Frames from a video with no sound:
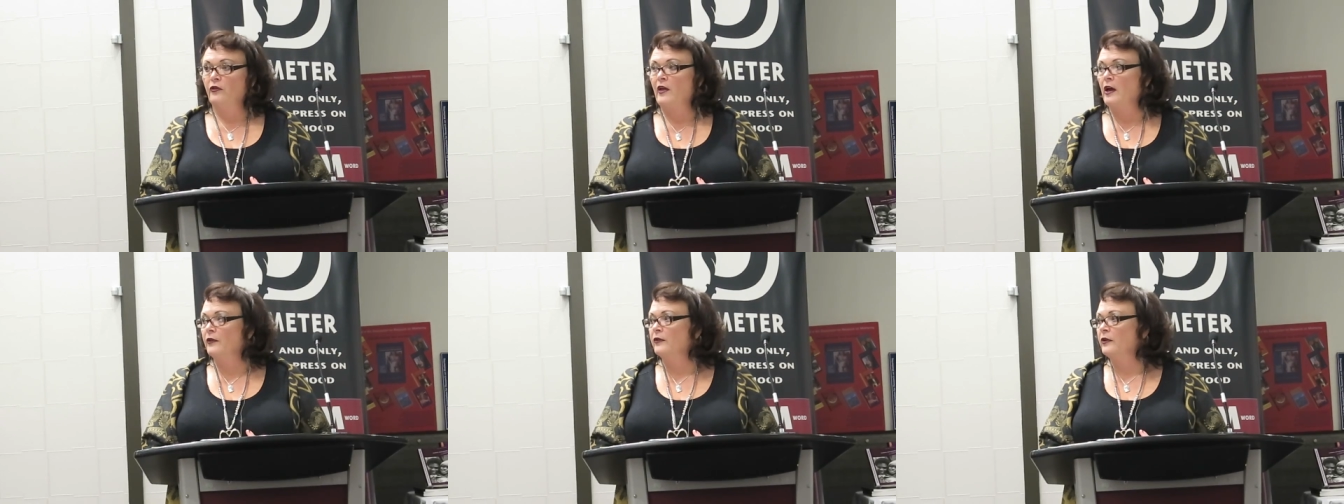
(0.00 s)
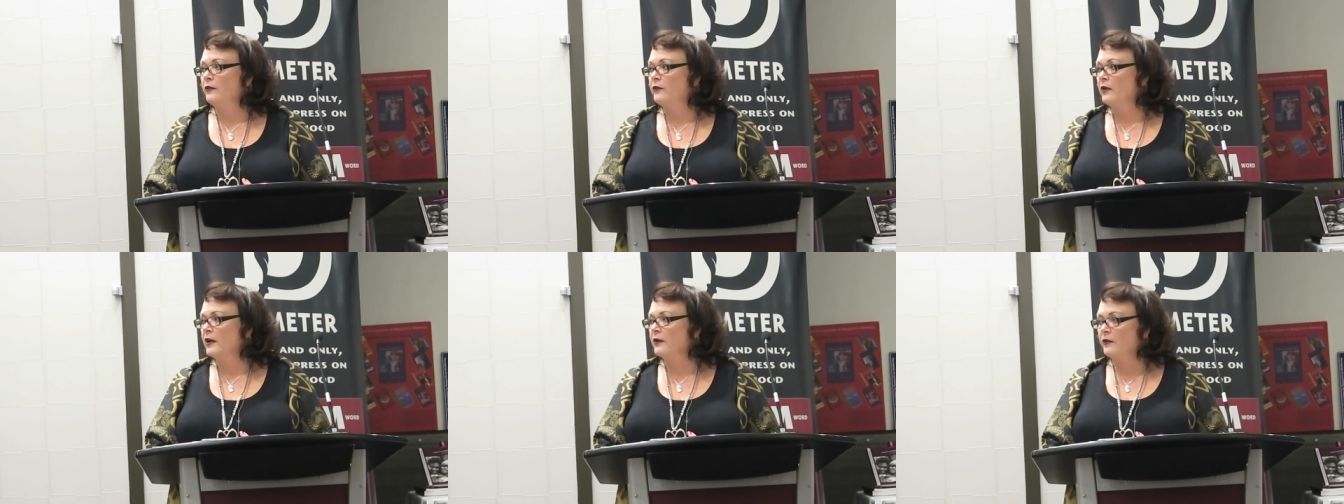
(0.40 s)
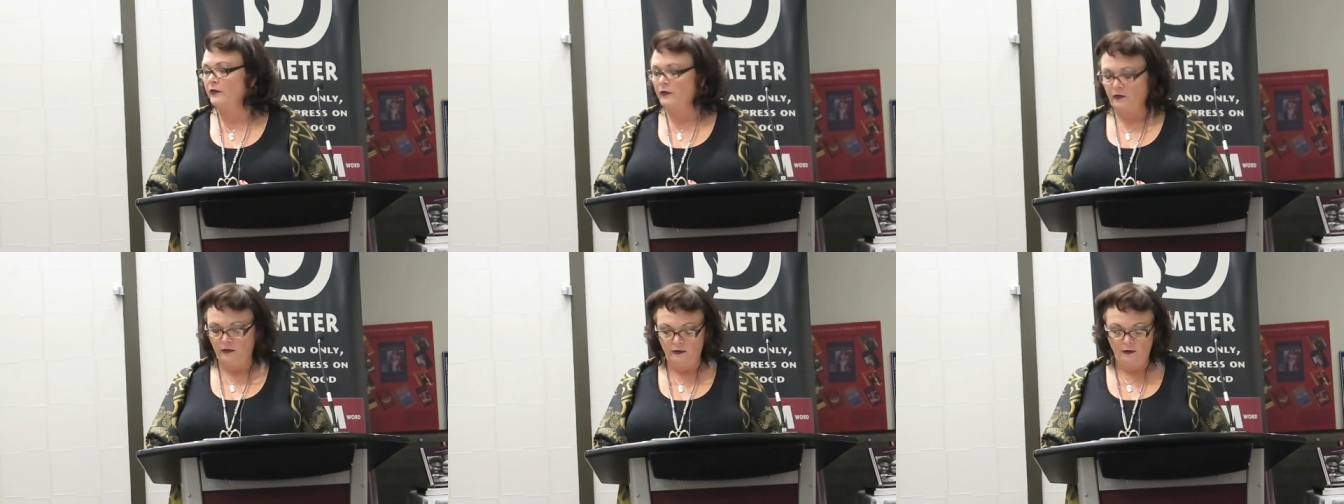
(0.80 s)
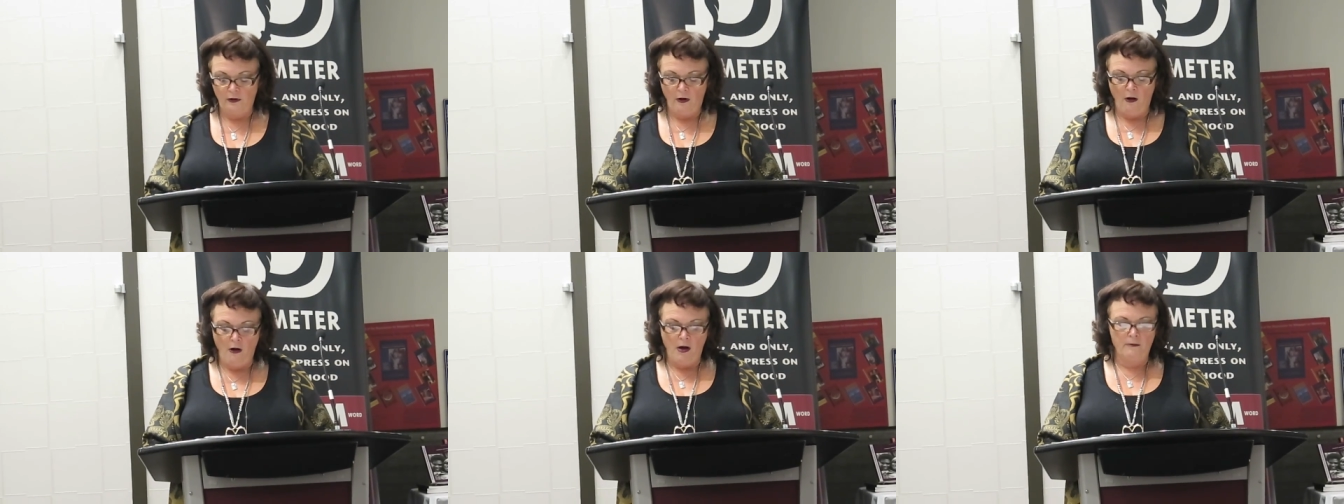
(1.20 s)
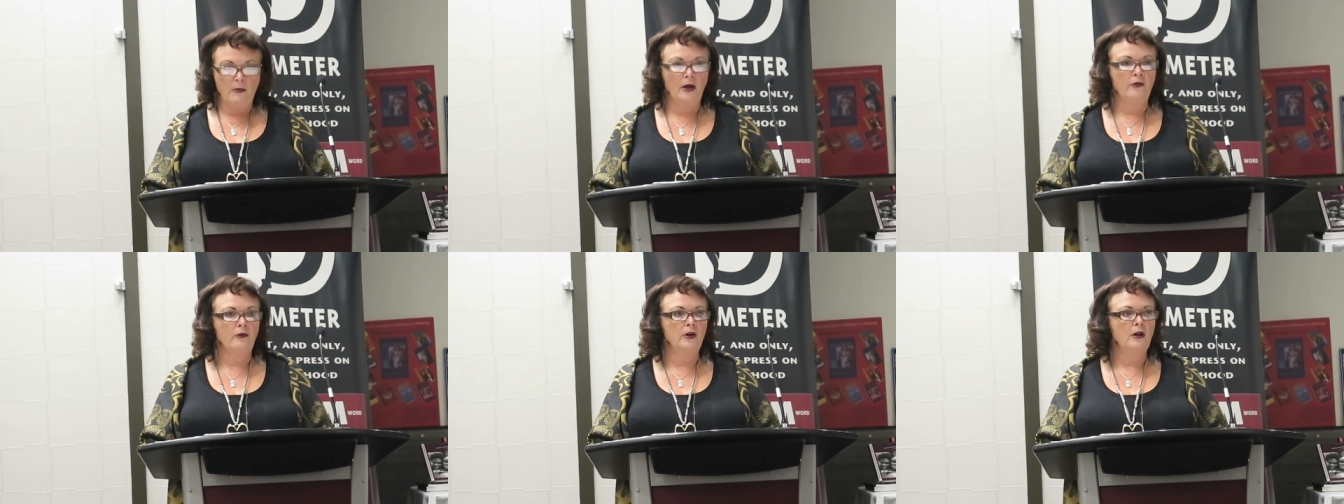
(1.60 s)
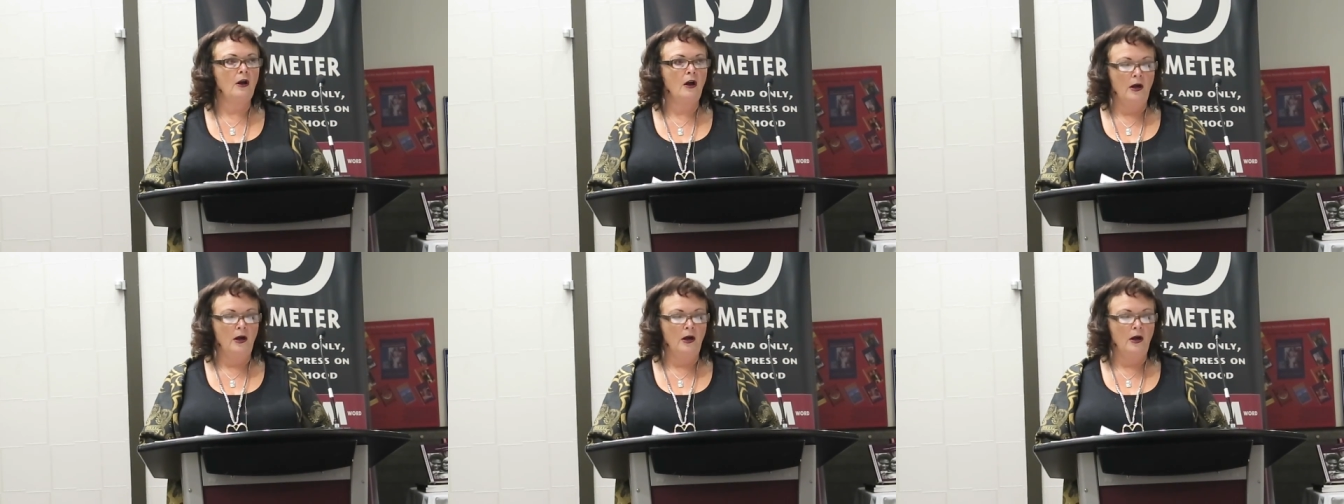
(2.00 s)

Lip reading: in 2006 on mothering.